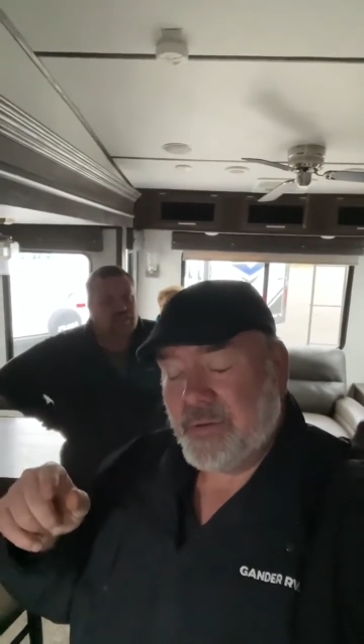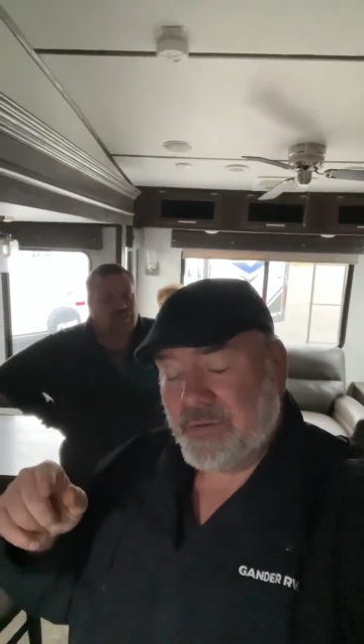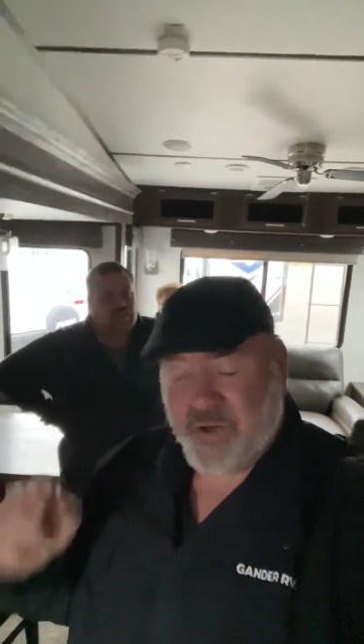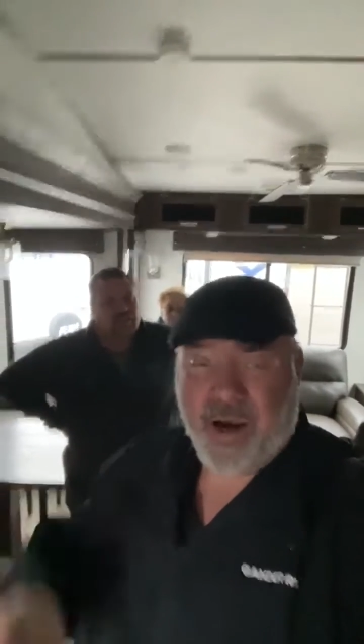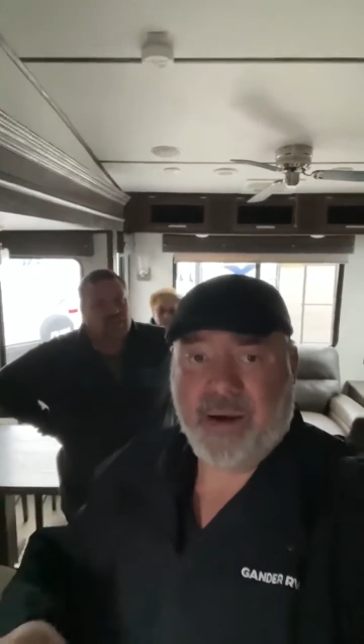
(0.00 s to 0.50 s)

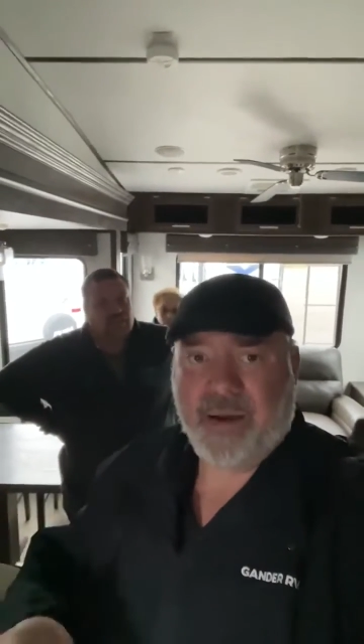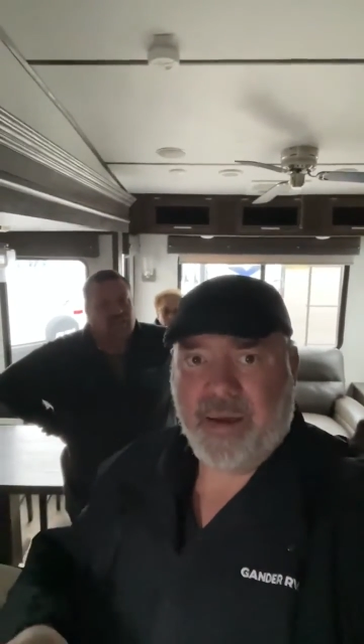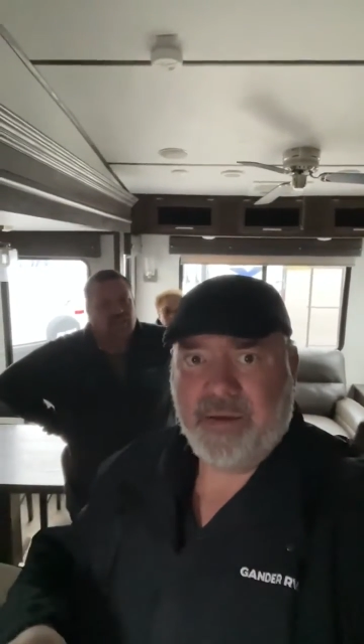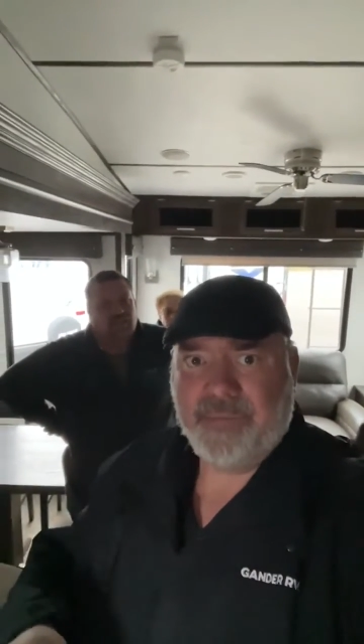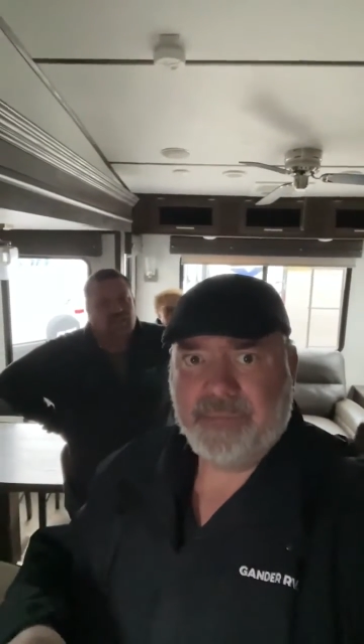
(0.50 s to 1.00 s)

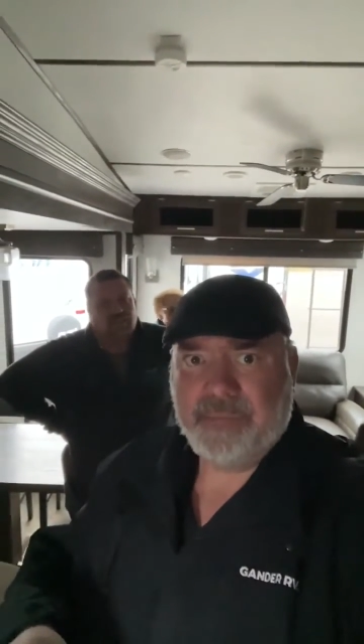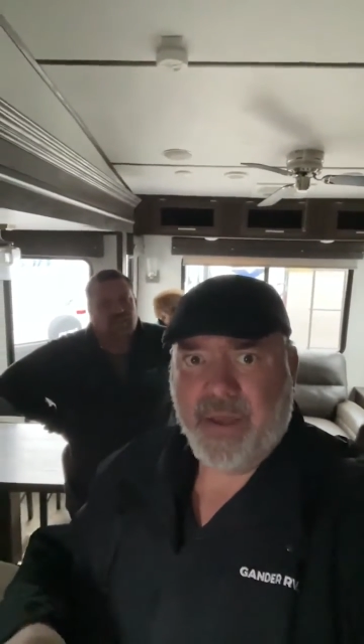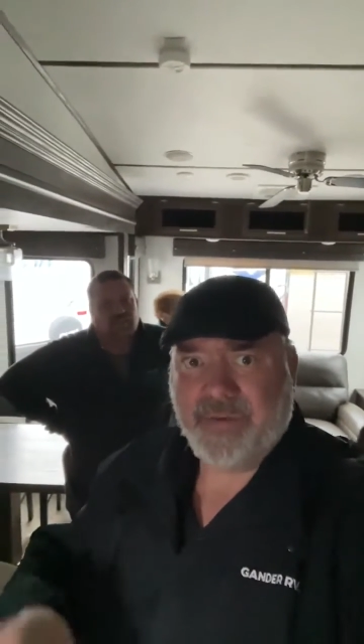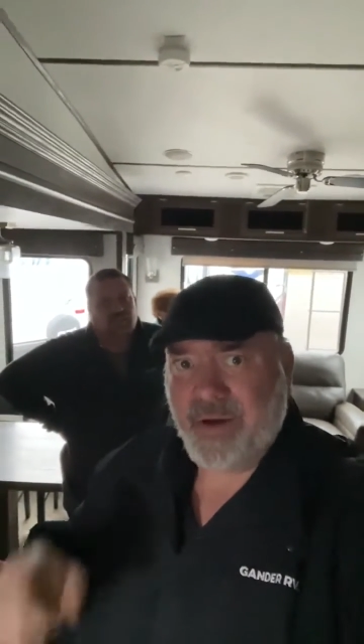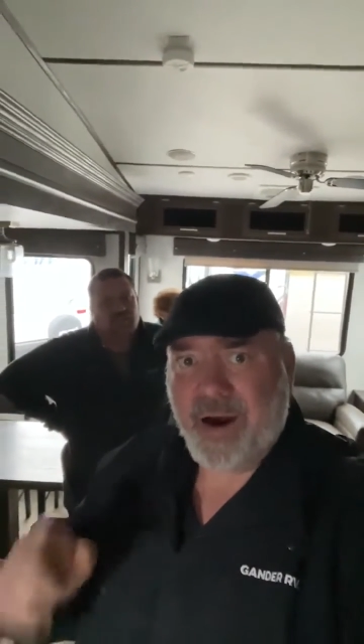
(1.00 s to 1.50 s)
Cherokee.
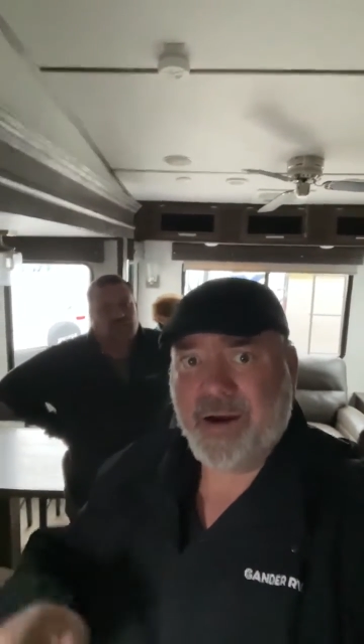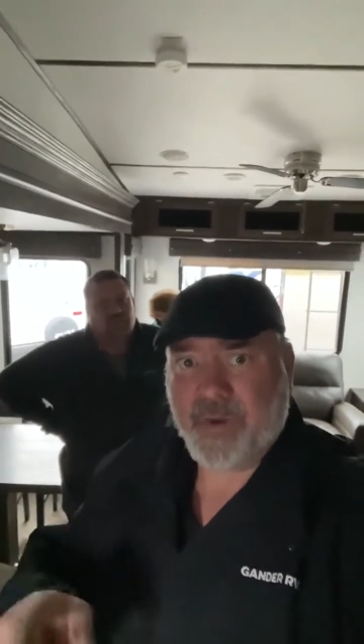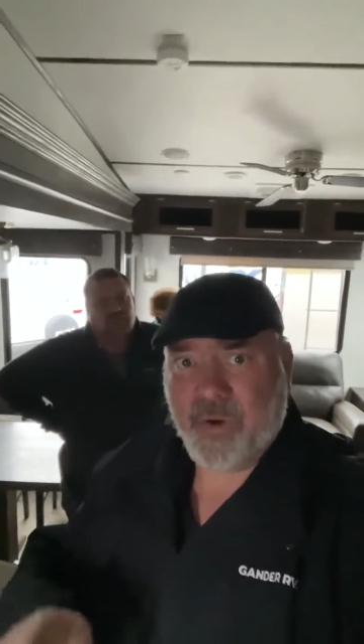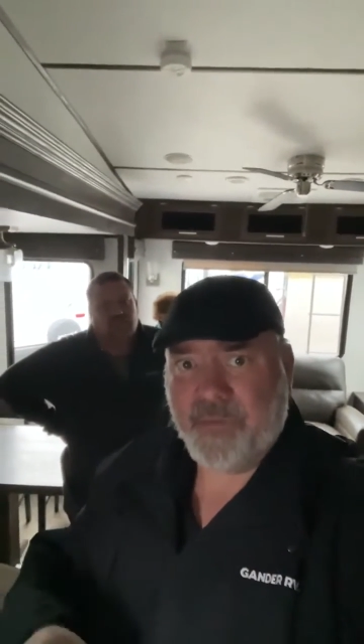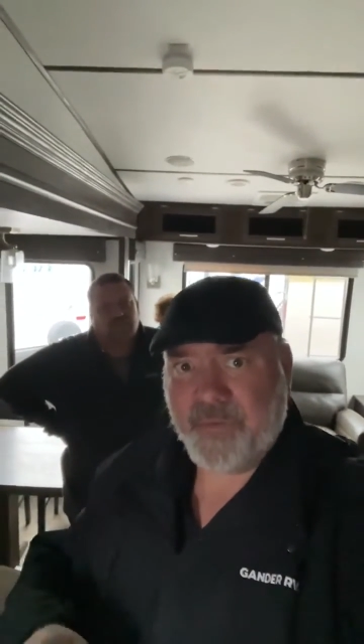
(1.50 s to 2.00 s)
It's an
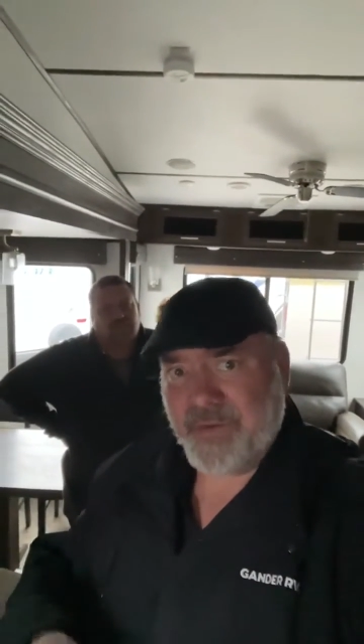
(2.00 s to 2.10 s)
Arctic Wolf.